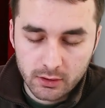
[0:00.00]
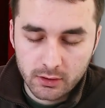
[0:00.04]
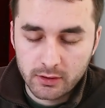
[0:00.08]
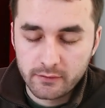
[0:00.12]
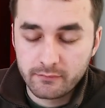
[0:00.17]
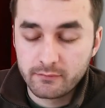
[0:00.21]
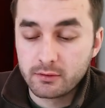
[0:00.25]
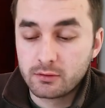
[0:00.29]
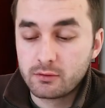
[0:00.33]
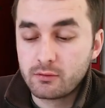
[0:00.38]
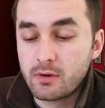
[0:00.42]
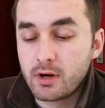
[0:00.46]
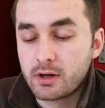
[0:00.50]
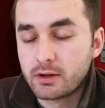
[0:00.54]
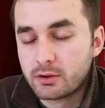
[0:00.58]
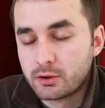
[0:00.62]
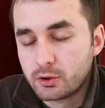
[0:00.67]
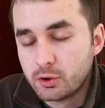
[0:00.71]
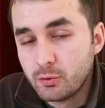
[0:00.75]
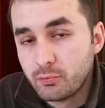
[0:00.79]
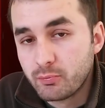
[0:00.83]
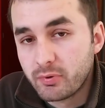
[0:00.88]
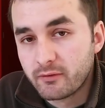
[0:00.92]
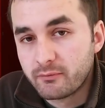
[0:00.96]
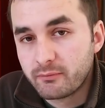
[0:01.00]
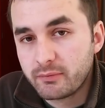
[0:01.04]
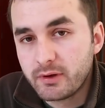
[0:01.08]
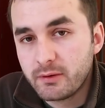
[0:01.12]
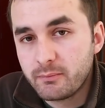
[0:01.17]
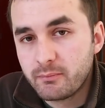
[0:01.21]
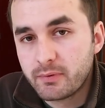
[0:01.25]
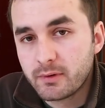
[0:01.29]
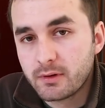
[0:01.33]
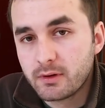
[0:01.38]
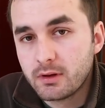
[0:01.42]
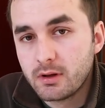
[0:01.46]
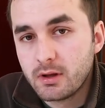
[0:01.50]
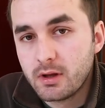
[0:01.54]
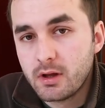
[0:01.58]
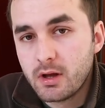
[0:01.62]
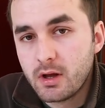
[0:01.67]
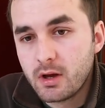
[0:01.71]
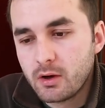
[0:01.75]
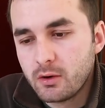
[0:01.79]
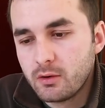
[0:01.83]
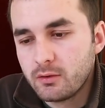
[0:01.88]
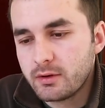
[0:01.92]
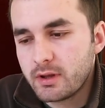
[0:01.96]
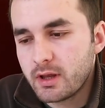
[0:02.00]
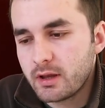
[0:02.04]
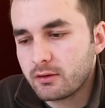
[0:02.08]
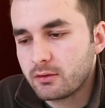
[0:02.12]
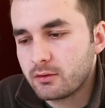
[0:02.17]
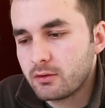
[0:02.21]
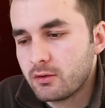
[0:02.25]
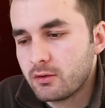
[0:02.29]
given to a group of people who then